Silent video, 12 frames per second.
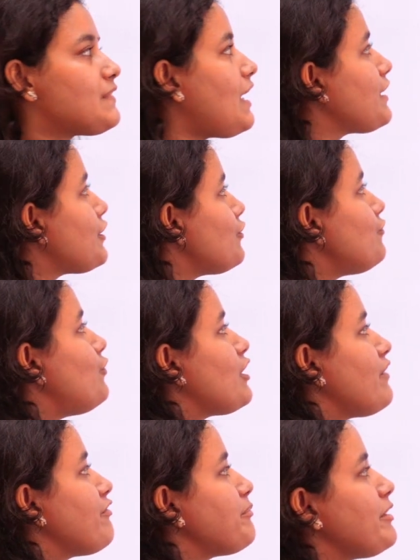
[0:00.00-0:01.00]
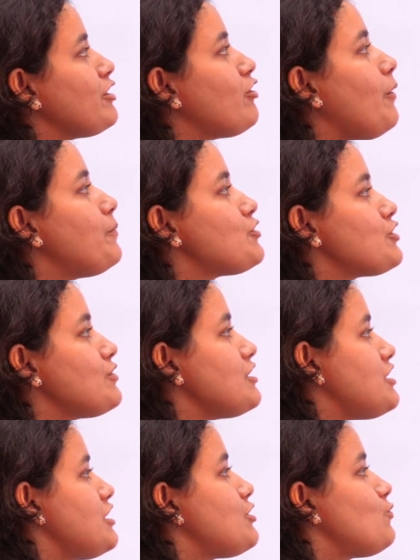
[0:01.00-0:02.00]
Thank you for giving me the
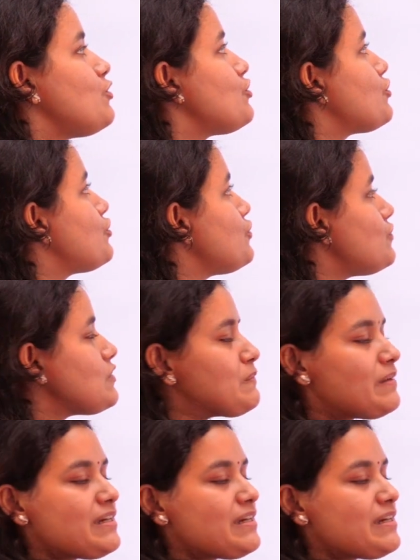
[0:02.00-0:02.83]
opportunity to introduce